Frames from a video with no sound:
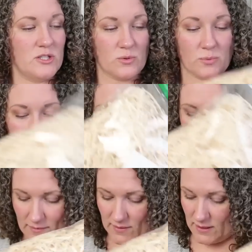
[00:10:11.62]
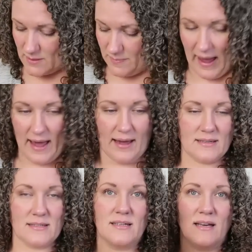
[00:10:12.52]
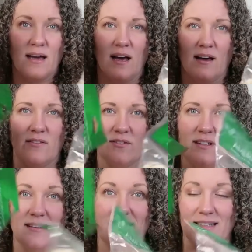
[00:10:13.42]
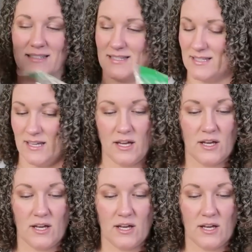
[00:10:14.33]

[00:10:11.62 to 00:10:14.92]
3 of these bags of this